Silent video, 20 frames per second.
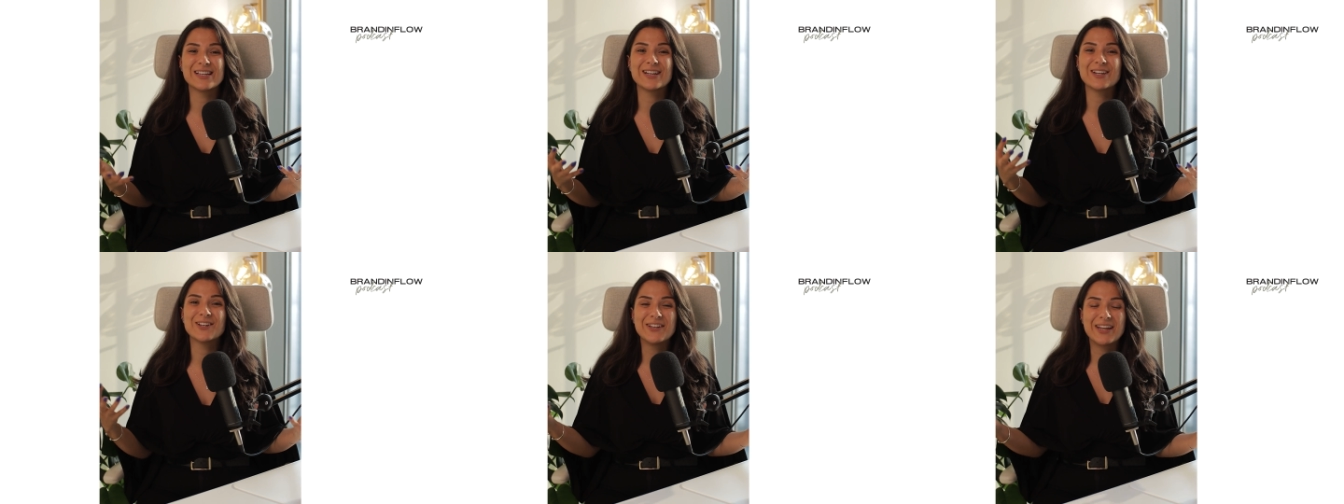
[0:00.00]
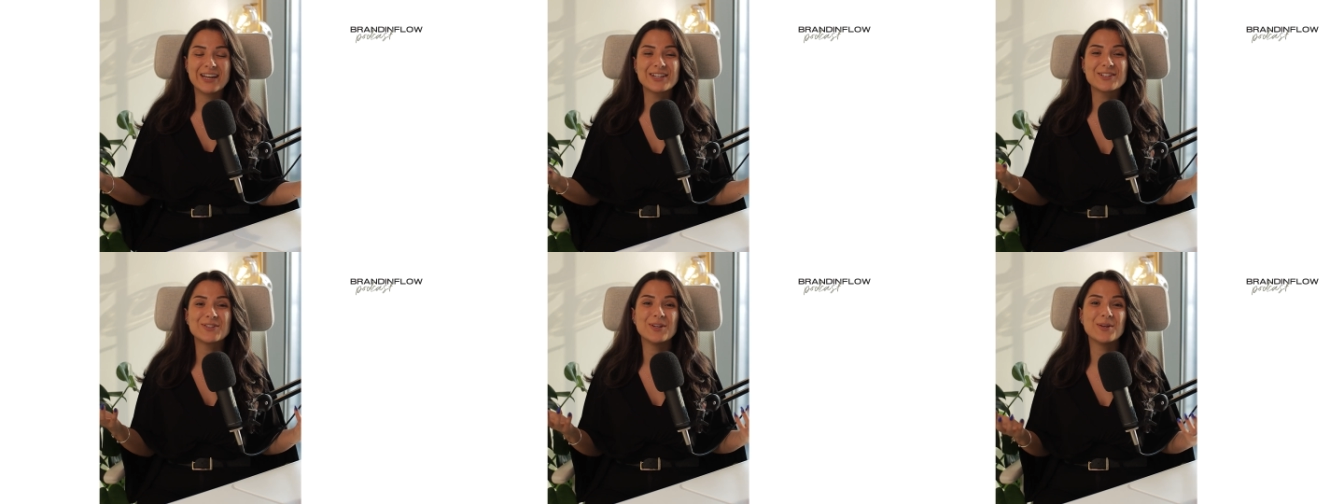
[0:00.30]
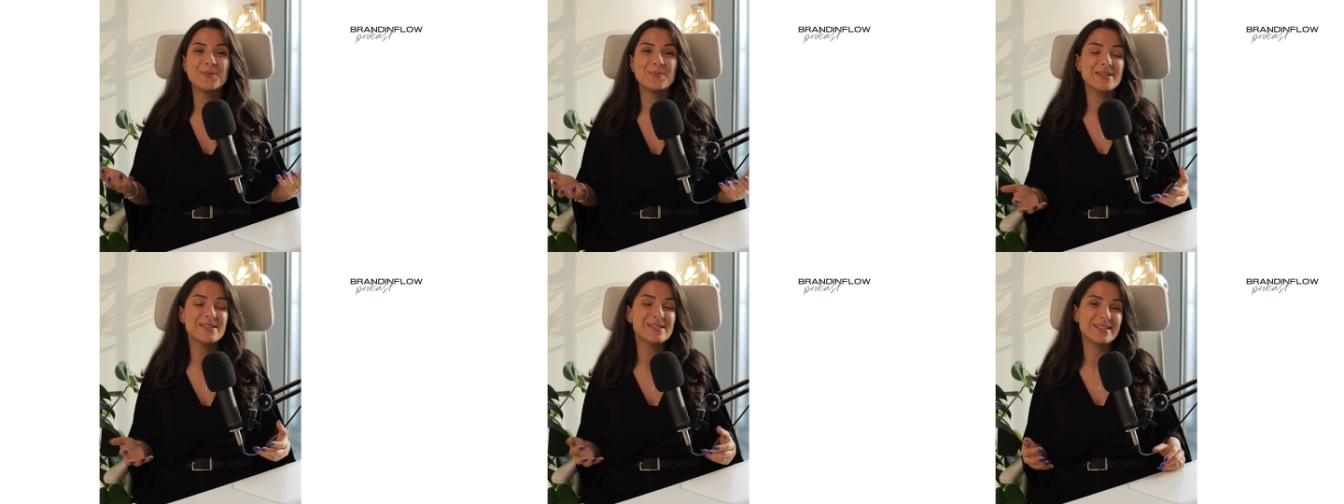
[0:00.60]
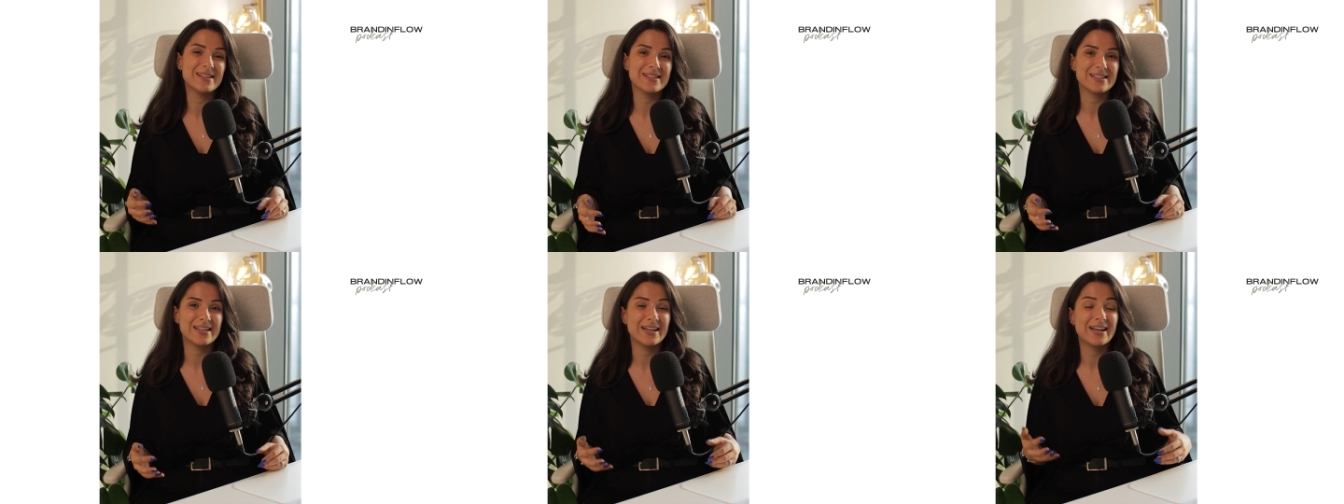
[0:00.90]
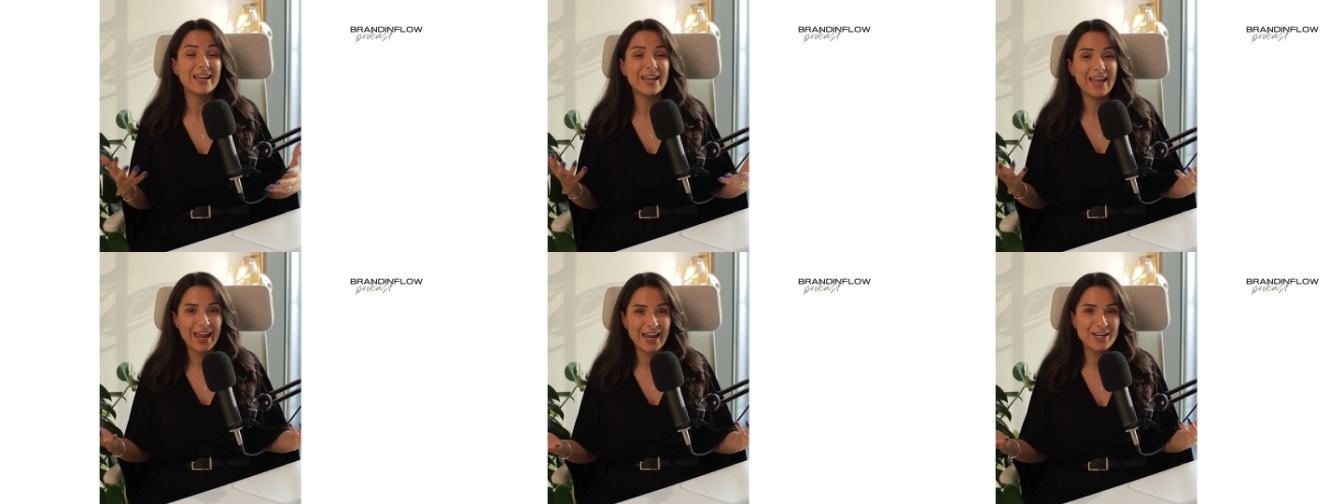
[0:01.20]
and connect to your business
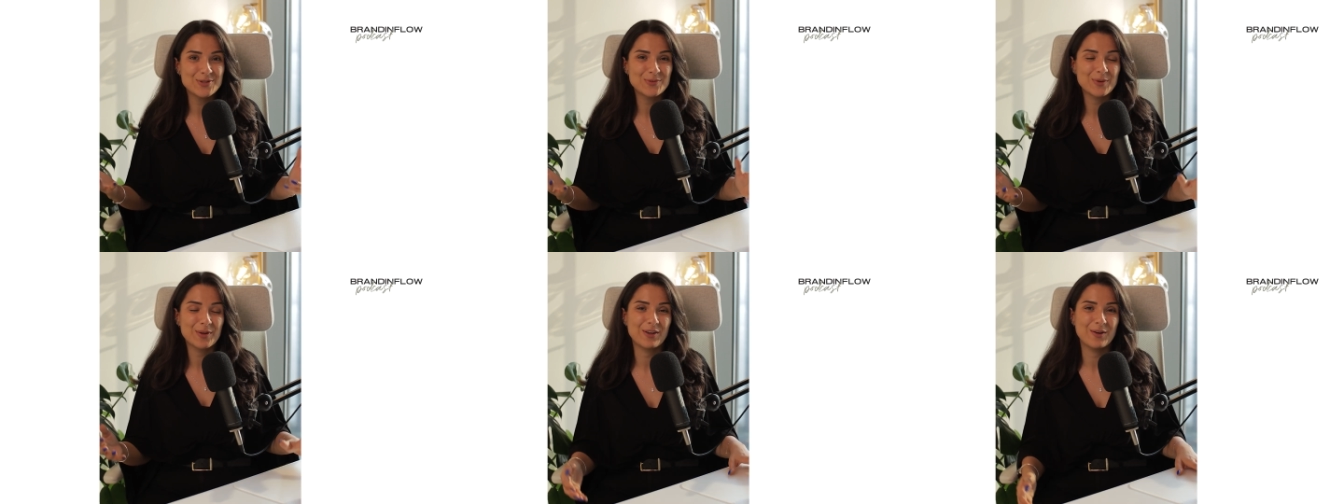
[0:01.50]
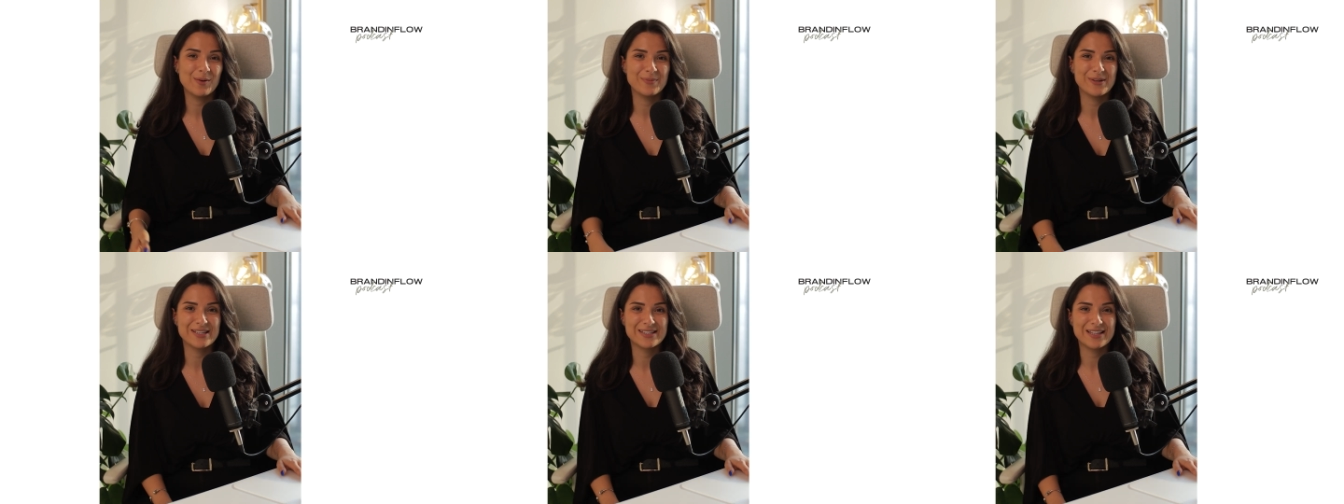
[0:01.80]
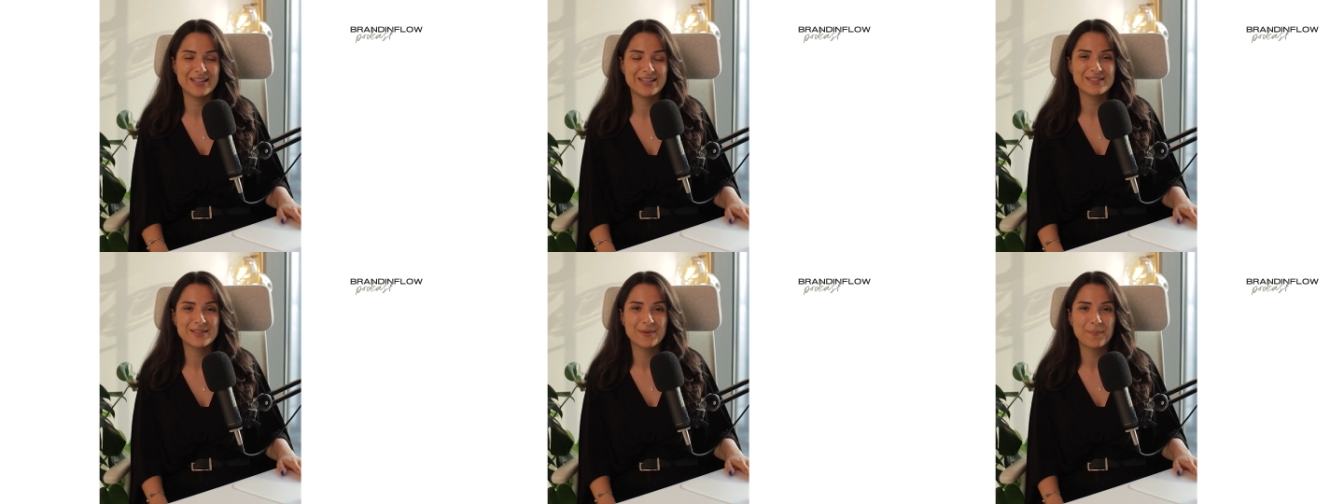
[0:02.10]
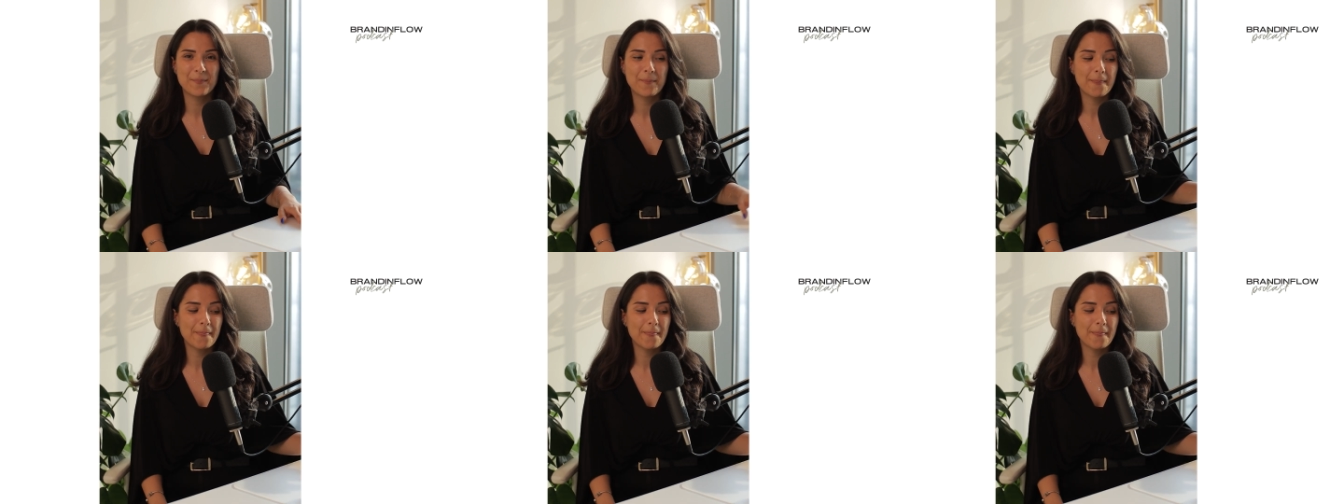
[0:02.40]
and engage with your business.